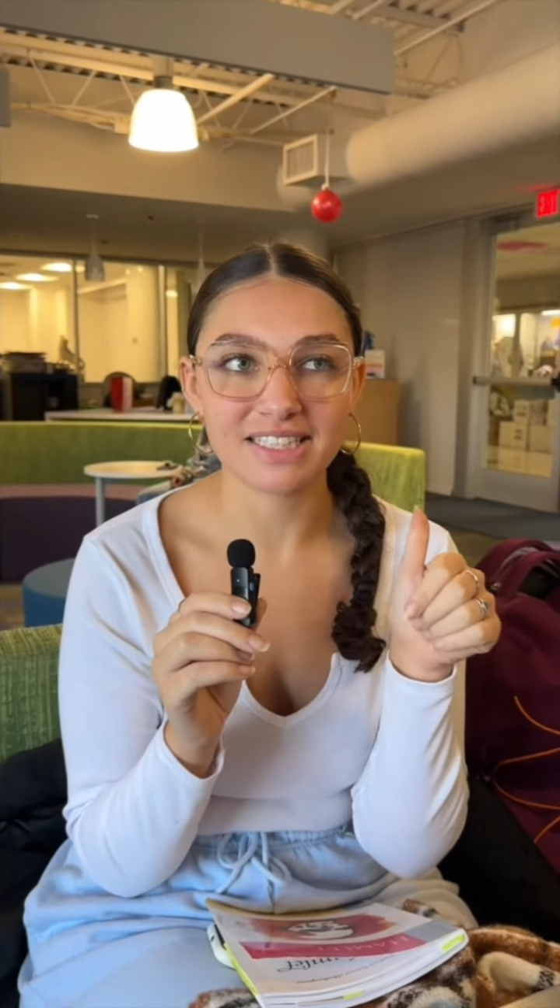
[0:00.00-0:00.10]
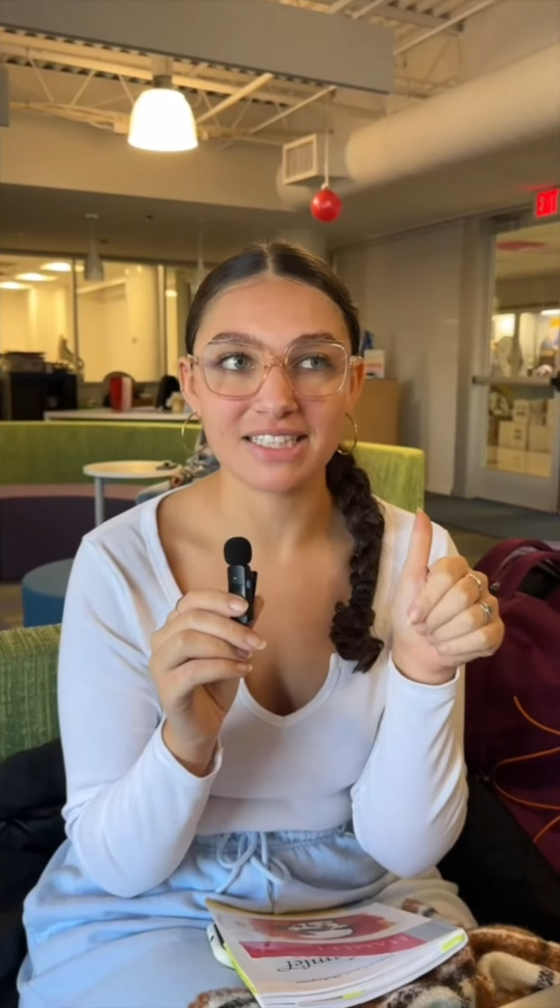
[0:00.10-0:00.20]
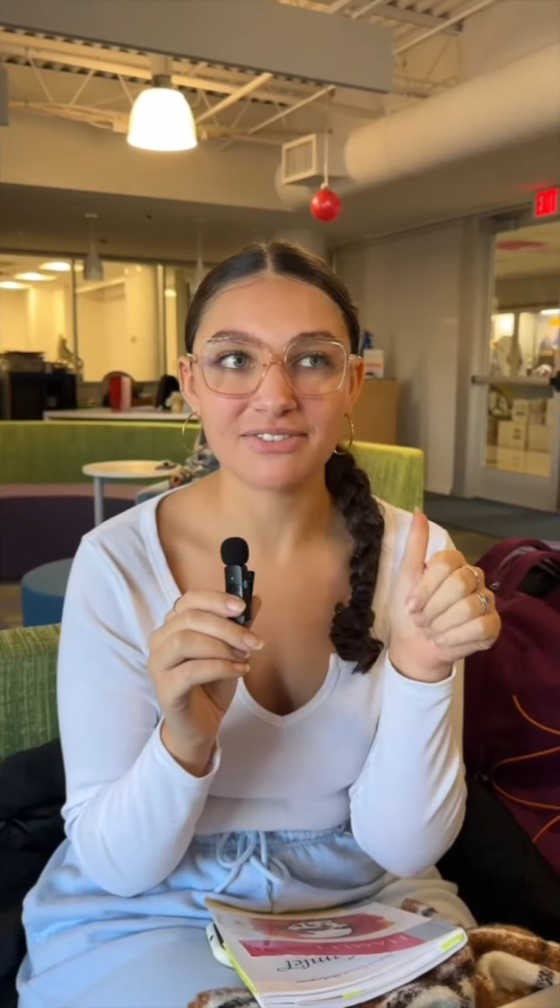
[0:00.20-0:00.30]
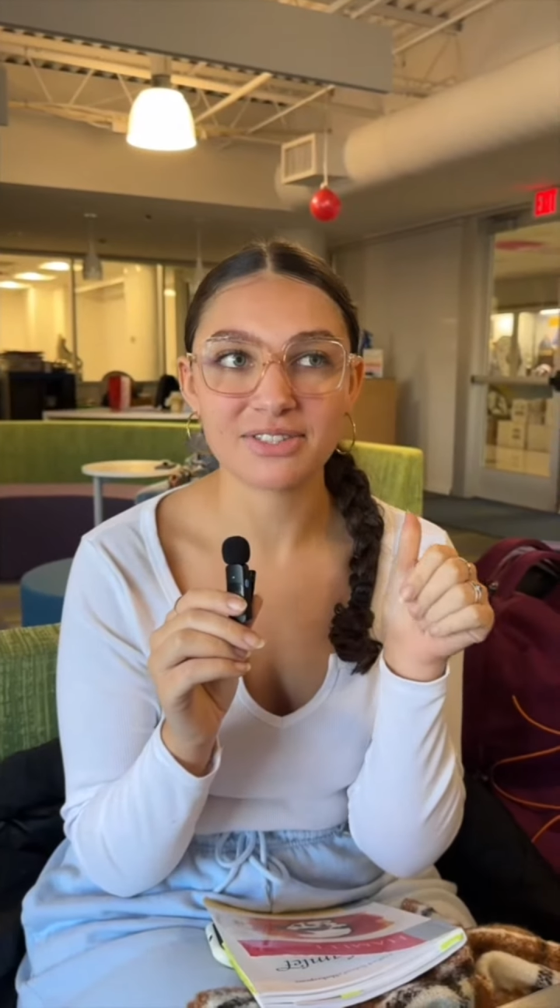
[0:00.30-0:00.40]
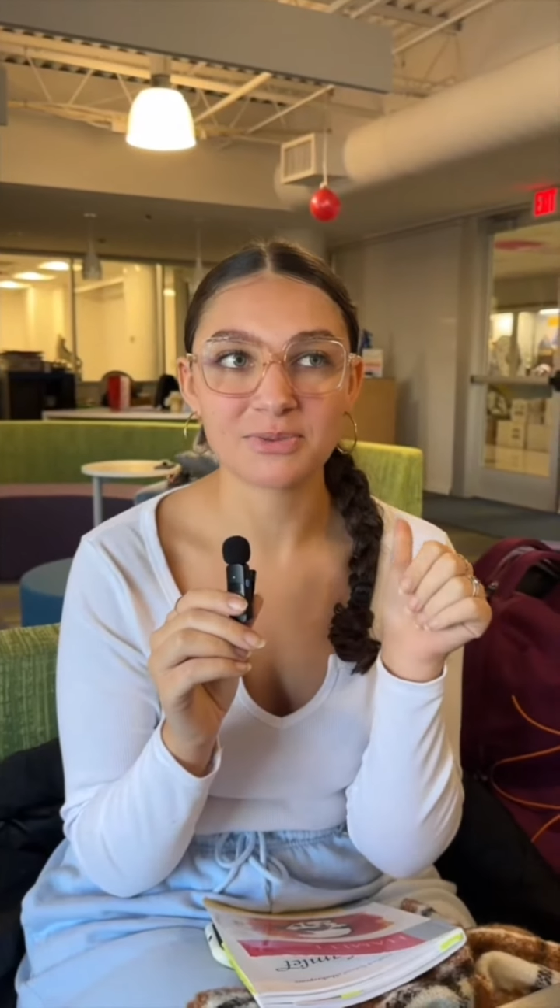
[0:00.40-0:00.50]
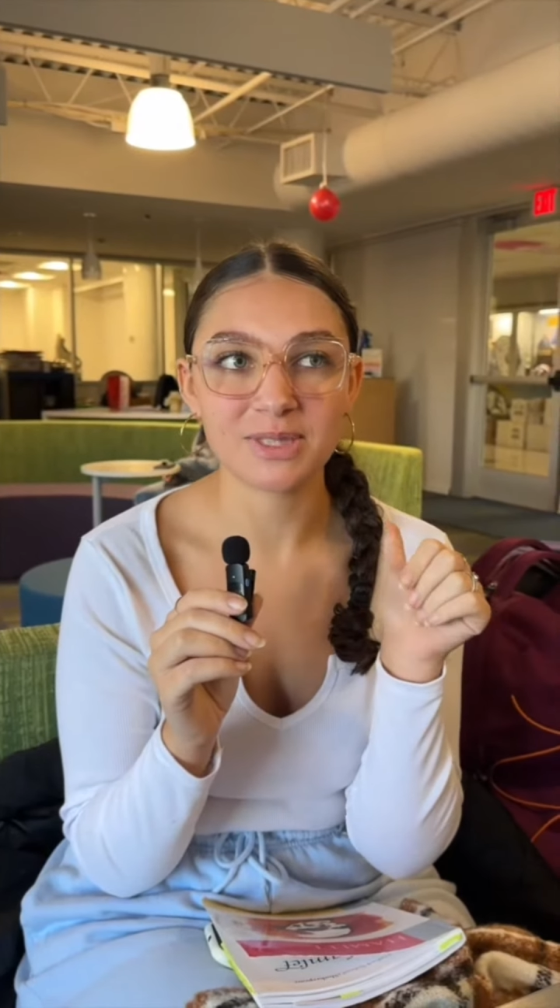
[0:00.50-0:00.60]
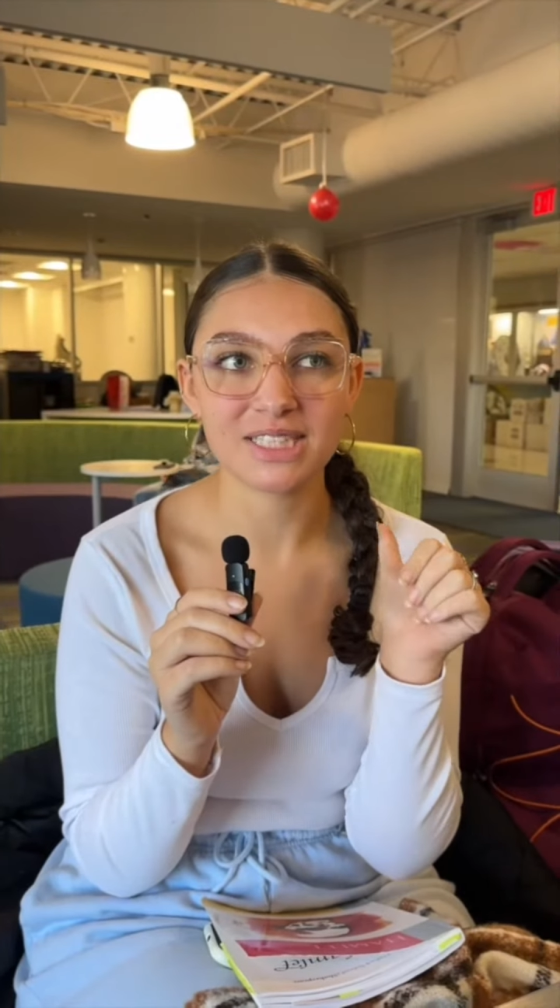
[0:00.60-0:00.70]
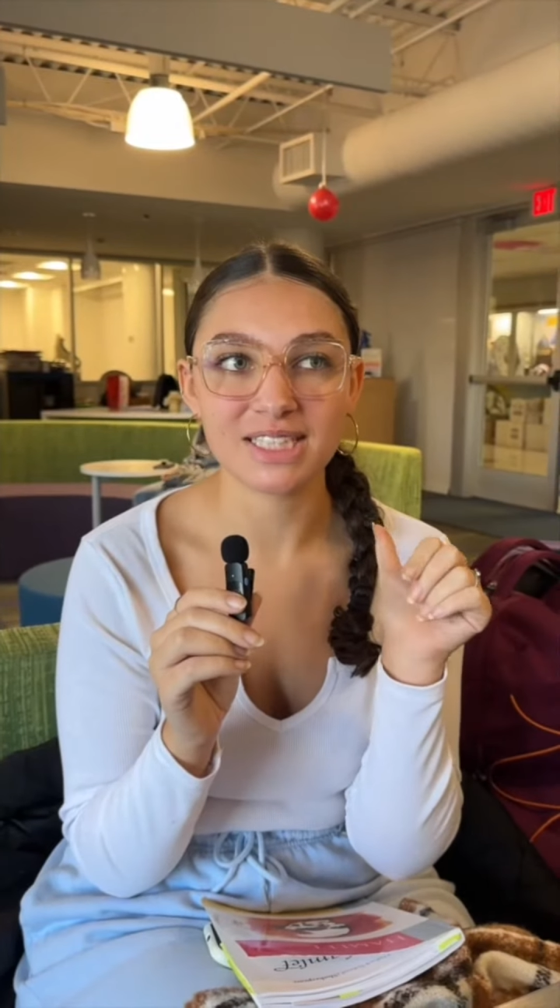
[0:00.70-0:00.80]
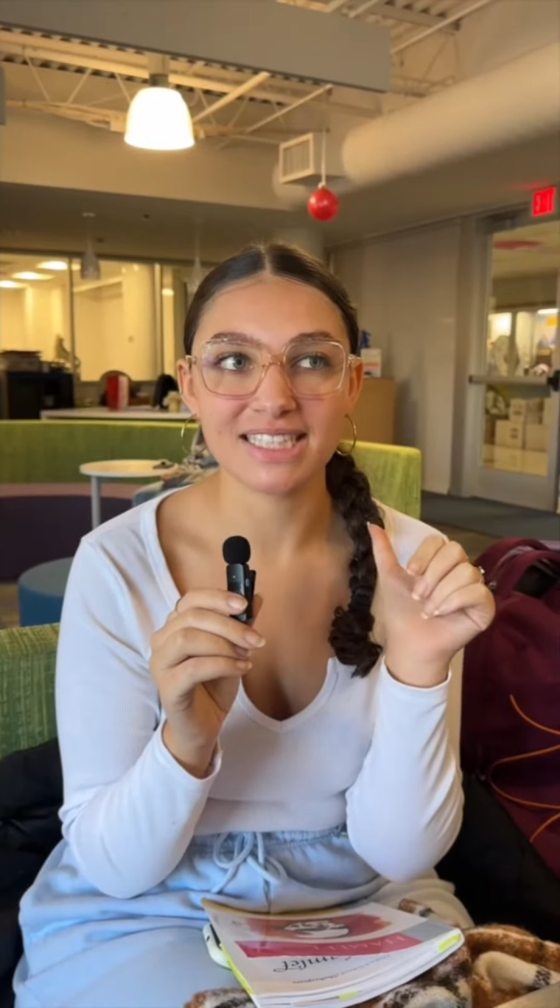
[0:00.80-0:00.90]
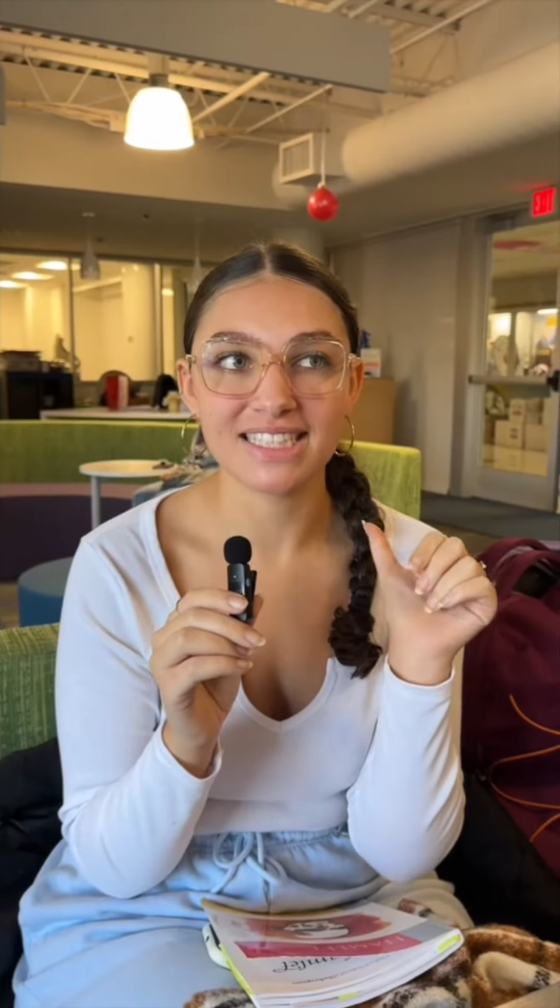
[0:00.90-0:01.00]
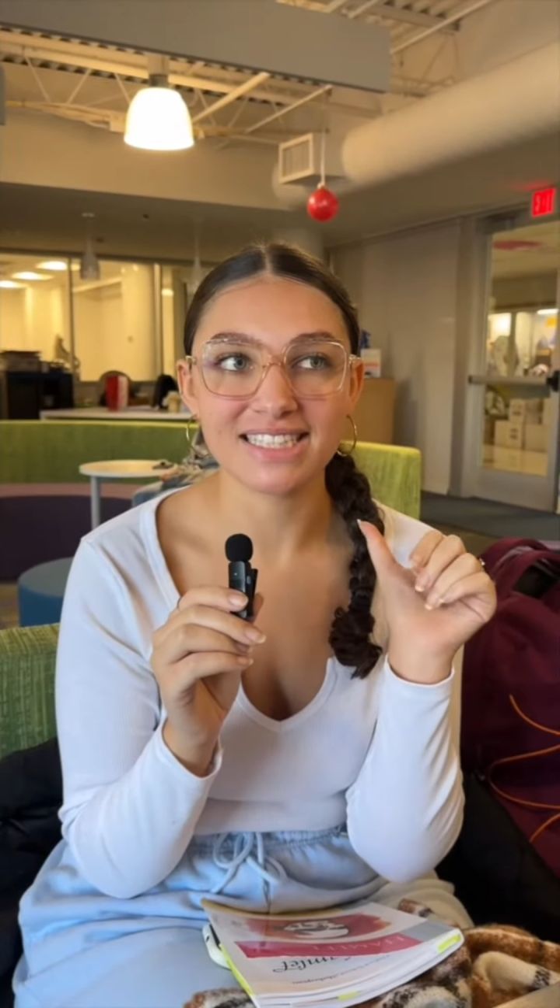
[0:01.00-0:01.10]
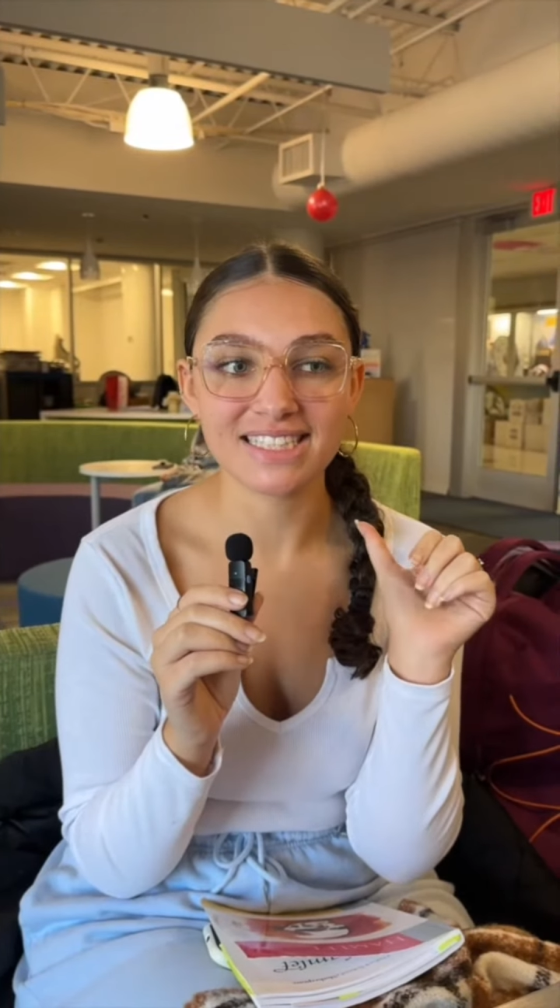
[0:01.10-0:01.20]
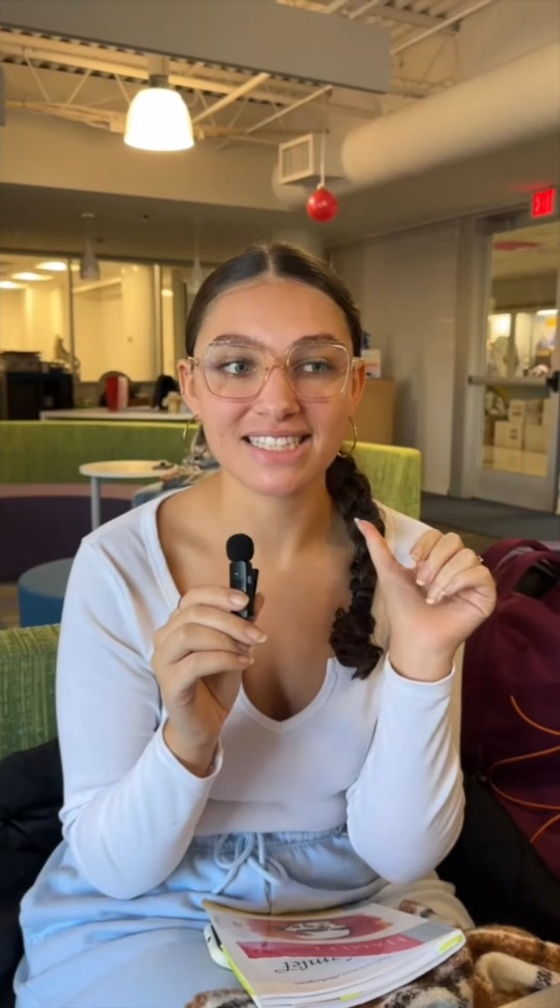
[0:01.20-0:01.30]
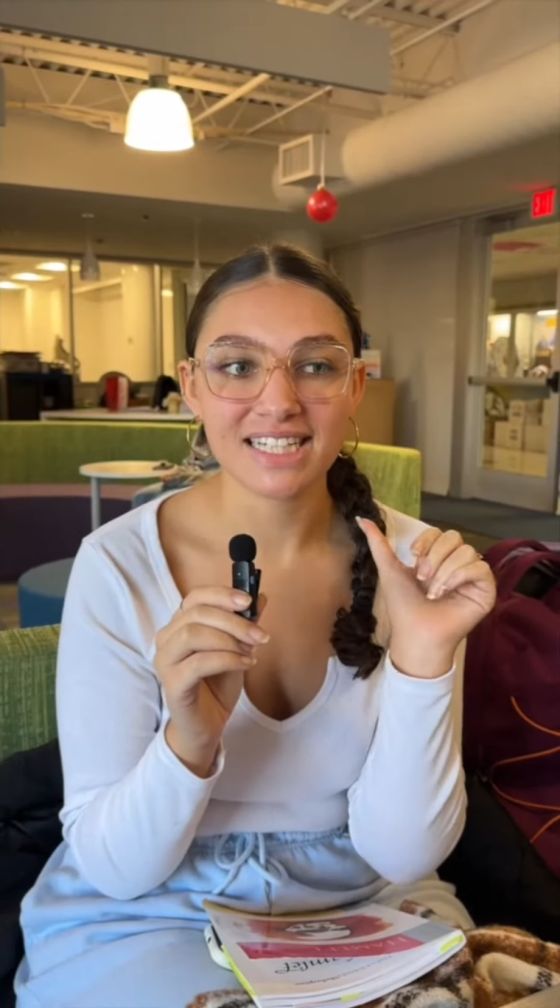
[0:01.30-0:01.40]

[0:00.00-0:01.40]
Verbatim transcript: gifts, which is